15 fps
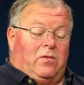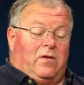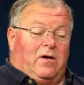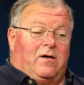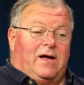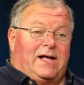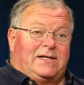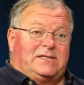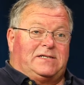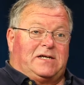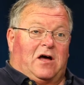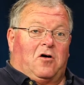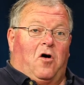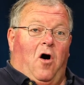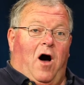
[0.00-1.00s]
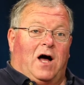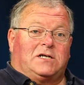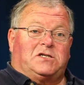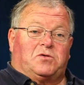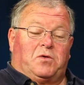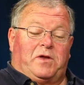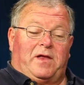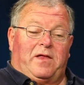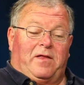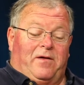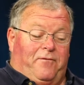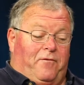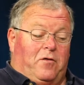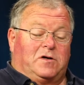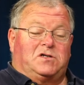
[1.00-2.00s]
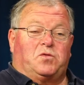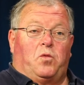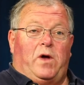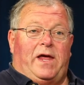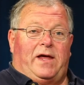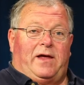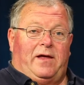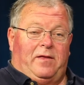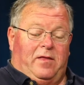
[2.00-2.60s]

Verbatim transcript: the lids are lost within the first week.